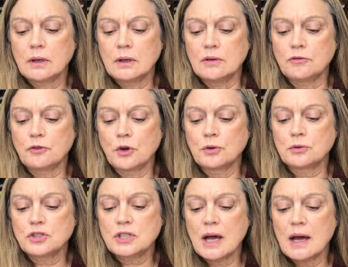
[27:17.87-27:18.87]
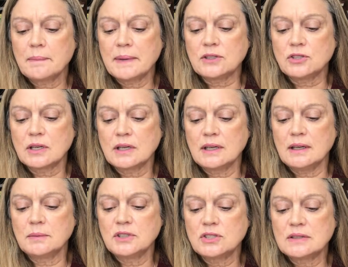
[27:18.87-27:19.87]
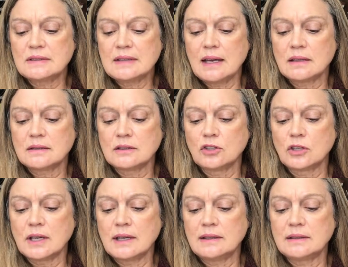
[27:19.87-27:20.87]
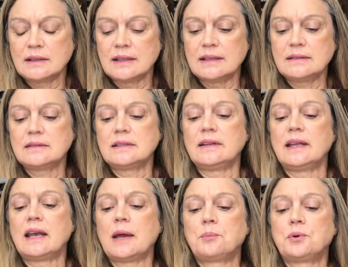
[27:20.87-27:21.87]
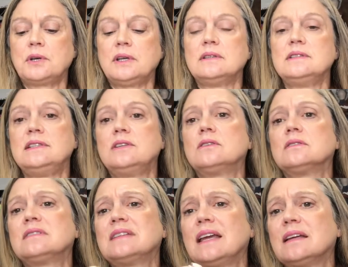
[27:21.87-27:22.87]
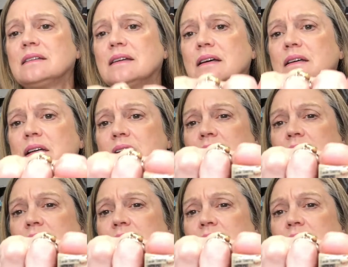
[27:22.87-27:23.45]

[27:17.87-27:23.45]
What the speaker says: in Photoshop. I took an image of Santa looking in the list, and then I put in Dear Santa,